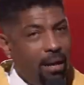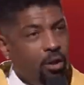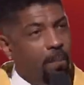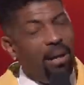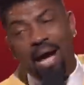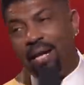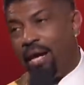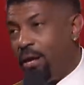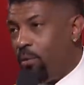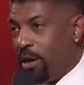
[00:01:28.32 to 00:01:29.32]
you, your bladder
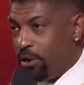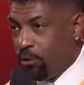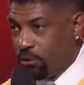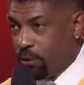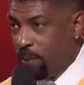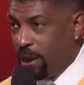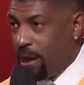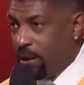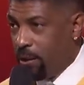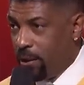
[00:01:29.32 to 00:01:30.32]
ain't where it used to be,
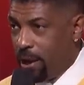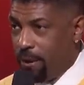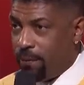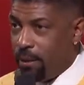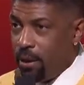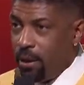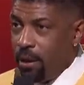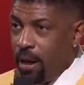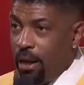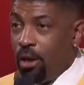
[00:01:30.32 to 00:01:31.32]
I know that.
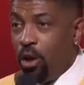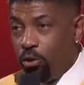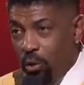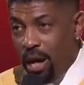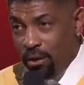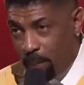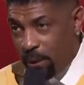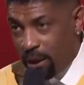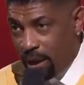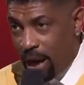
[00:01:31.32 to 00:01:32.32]
And I know you're gonna have to
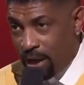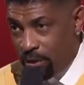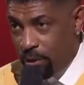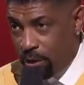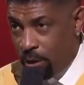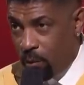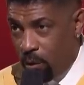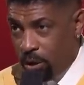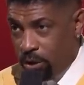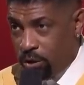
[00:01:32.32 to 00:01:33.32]
pee a lot during the
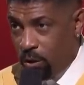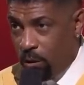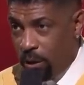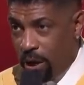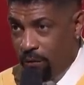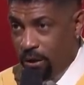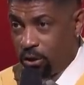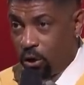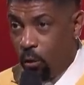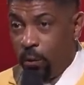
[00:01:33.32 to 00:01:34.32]
award show or whatever, and
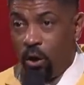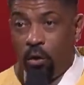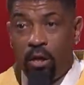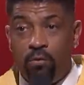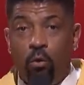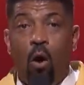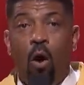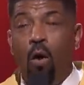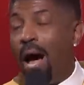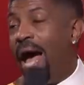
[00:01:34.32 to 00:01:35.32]
so we're gonna give you
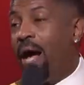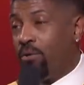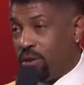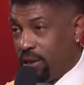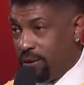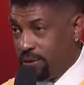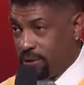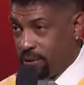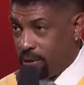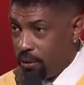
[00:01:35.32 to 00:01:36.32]
all aisle seats.